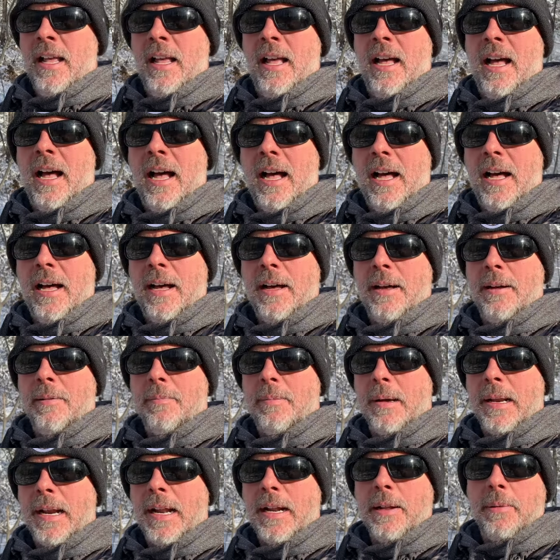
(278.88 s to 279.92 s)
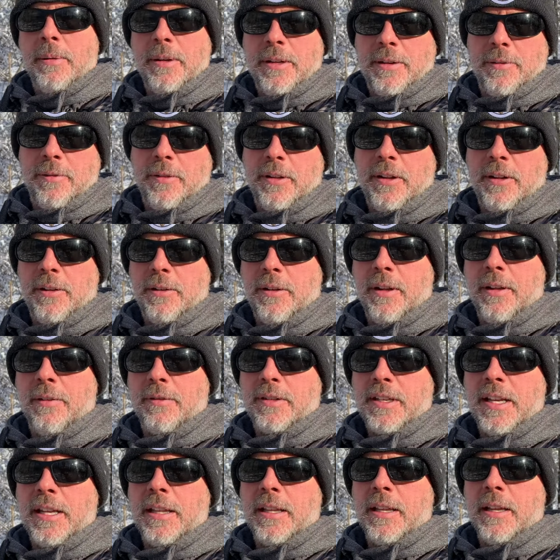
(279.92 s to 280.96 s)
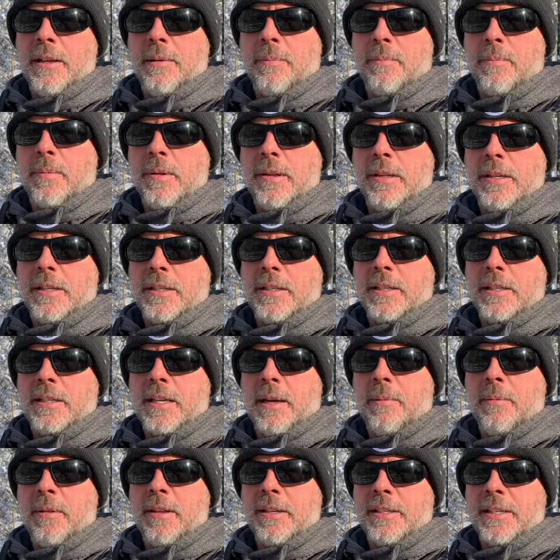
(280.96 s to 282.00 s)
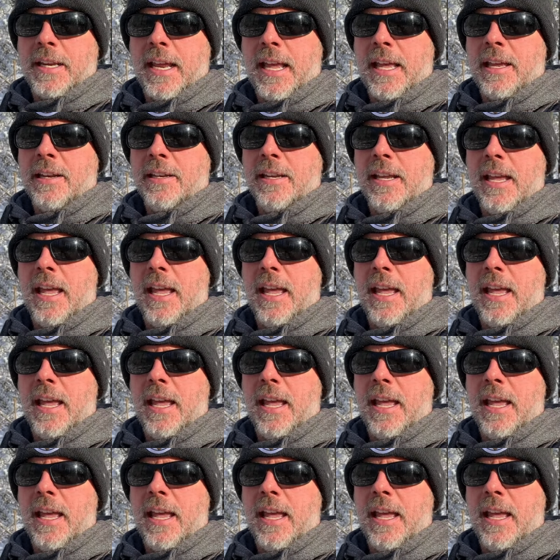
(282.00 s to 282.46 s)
But anyway, you've seen some of the stand,